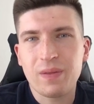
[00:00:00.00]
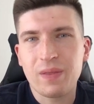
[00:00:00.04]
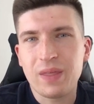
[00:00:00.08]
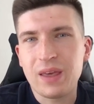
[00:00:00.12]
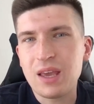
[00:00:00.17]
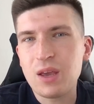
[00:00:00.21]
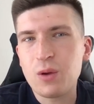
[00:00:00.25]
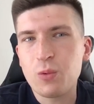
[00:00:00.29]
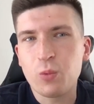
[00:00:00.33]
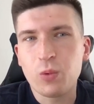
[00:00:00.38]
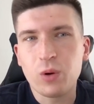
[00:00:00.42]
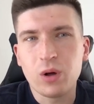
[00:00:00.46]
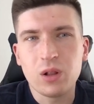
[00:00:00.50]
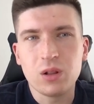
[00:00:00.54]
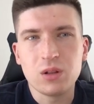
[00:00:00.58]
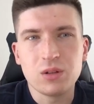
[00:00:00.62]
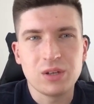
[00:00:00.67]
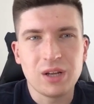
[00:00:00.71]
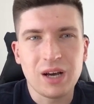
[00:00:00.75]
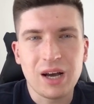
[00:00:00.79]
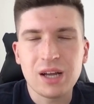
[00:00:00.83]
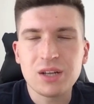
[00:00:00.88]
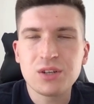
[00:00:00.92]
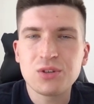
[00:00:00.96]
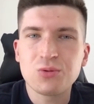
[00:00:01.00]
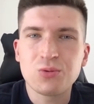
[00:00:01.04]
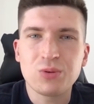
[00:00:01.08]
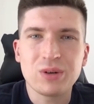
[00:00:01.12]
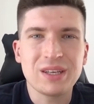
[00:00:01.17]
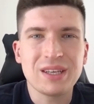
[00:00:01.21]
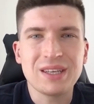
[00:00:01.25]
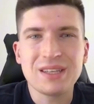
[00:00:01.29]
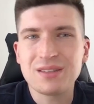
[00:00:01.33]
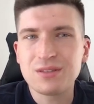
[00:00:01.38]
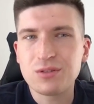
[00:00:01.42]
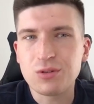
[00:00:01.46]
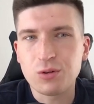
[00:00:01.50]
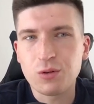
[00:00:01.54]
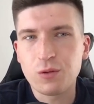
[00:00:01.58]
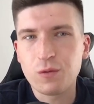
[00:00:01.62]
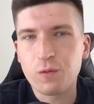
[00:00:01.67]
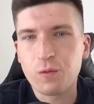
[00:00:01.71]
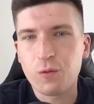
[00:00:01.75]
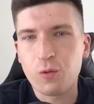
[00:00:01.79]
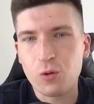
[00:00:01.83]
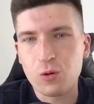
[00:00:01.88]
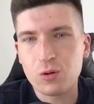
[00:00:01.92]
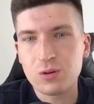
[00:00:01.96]
they will not register
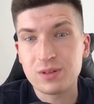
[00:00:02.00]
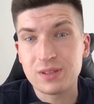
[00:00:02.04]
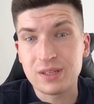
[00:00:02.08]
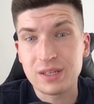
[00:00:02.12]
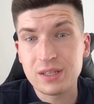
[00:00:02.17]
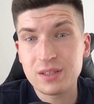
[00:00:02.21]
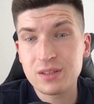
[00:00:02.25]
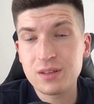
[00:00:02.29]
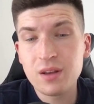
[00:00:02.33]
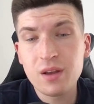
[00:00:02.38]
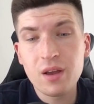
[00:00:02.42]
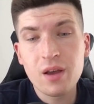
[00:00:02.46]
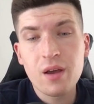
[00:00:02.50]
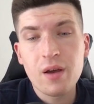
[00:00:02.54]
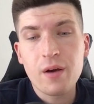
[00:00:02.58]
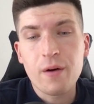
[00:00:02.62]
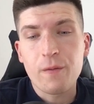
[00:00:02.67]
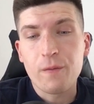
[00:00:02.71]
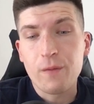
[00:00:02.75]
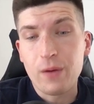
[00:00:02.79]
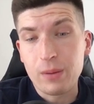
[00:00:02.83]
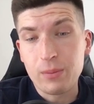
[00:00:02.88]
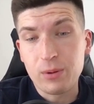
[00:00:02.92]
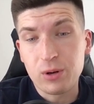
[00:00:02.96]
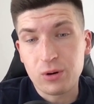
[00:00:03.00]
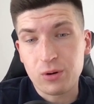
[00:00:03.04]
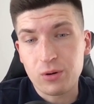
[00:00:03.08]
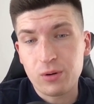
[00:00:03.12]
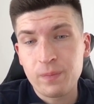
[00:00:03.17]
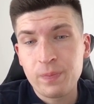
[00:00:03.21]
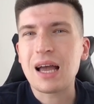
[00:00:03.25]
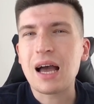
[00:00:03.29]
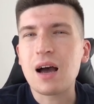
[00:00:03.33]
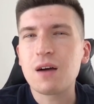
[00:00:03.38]
for this webinar.